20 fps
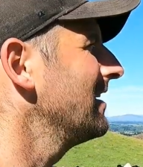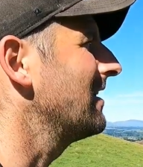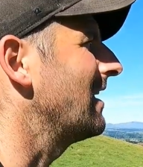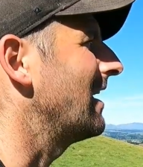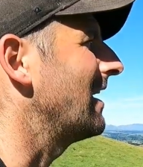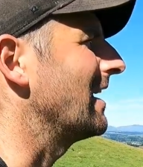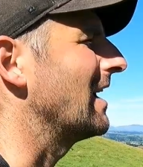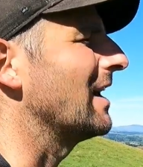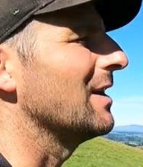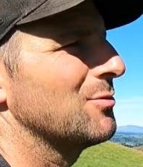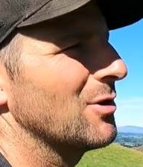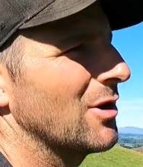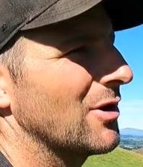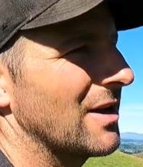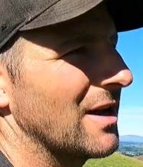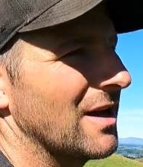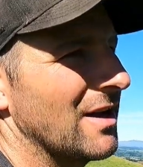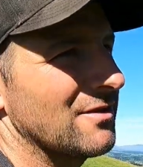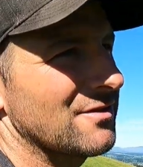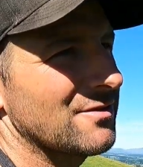They
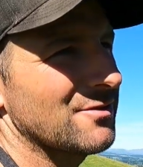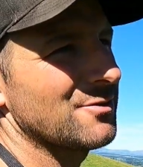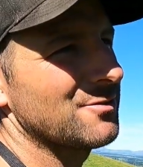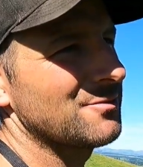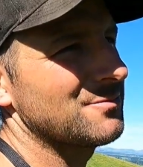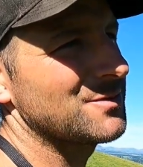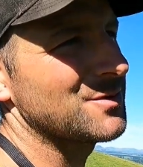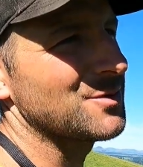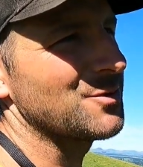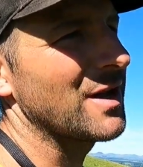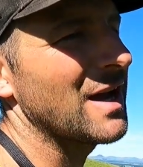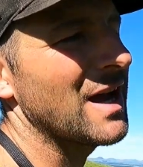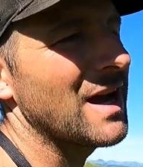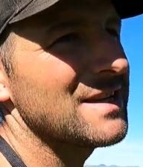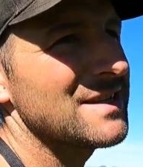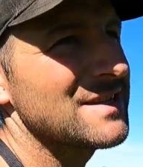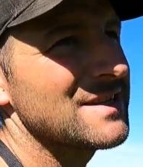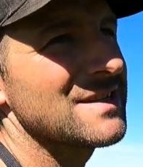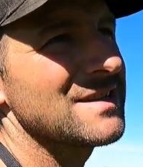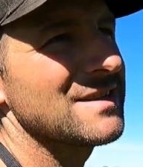broke out through 2
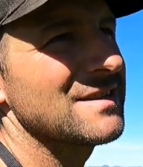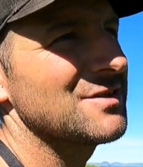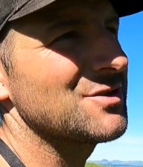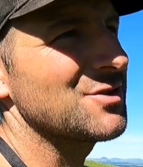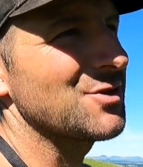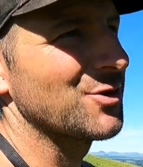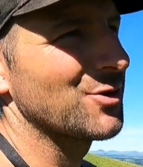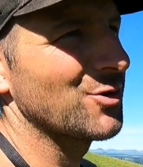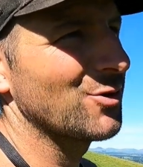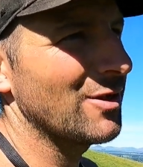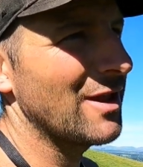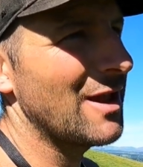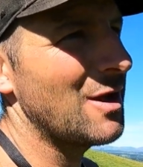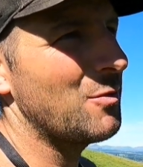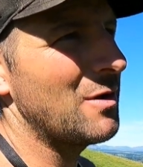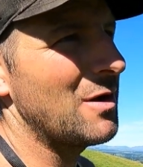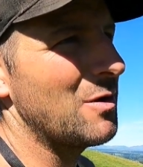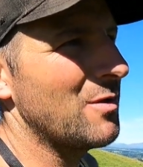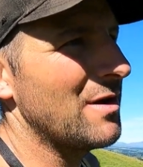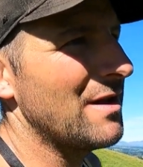gates during all
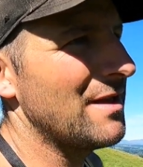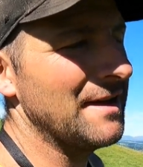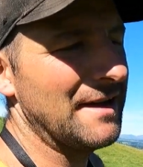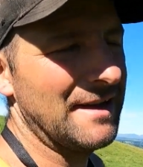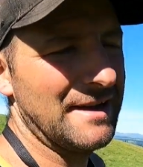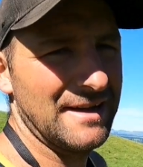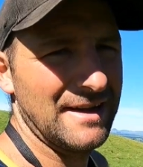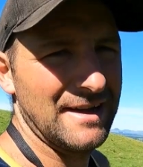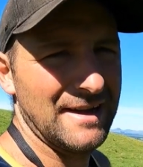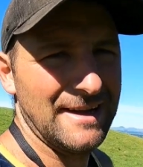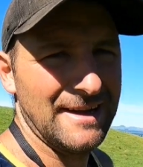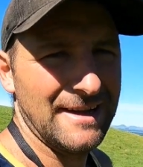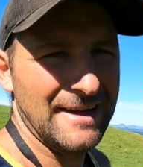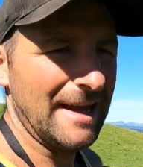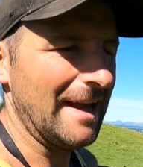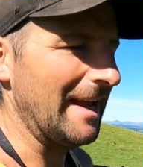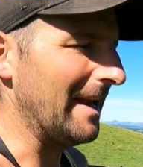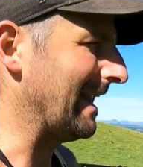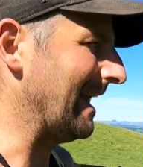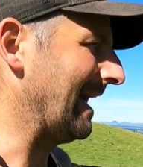that wet weather,
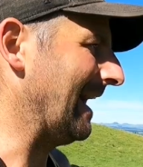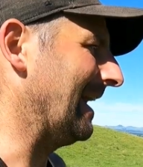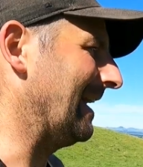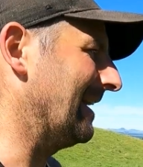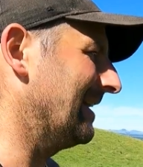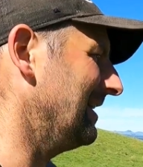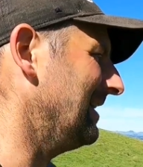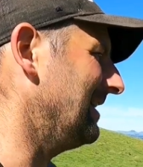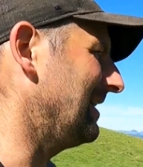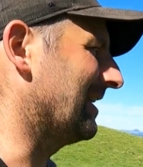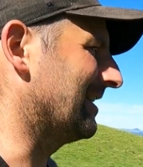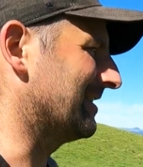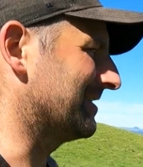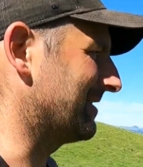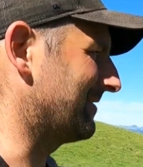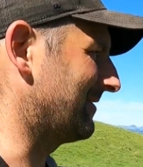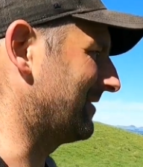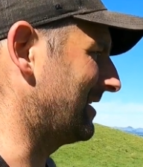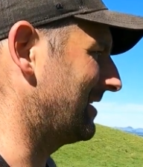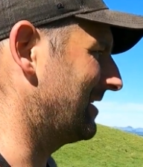and yeah,
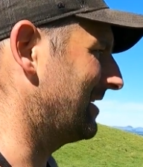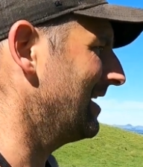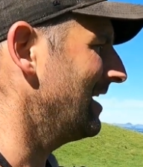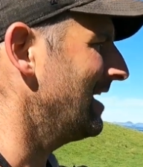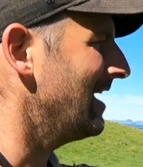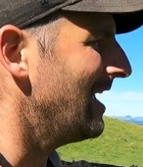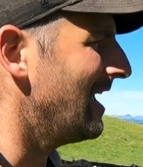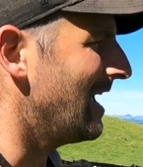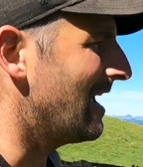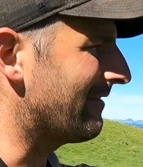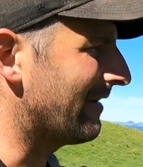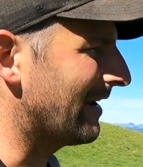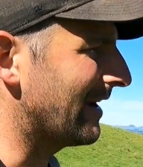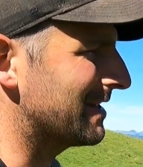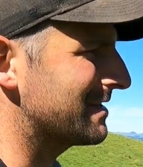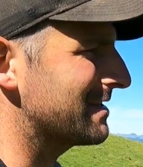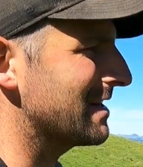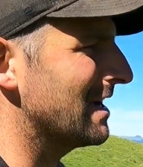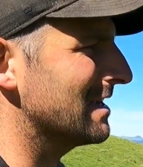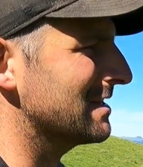so haven't
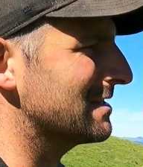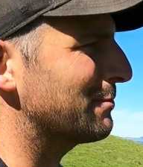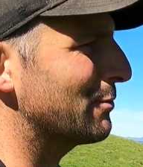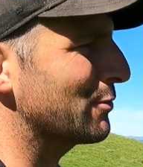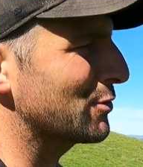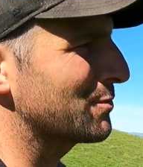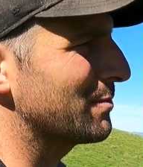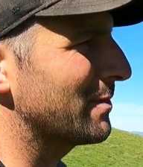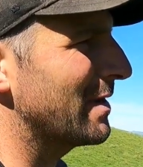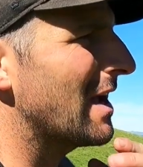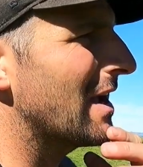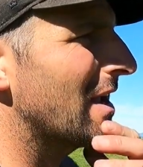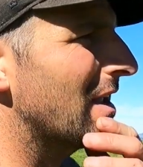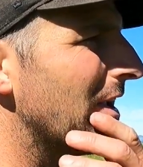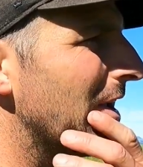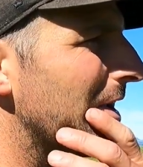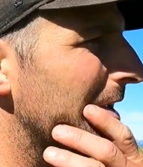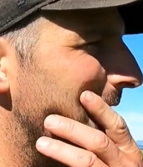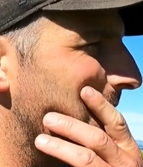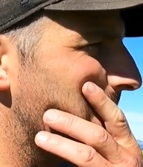had a chance to push them back
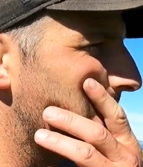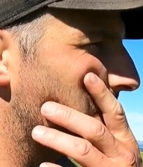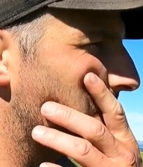yet.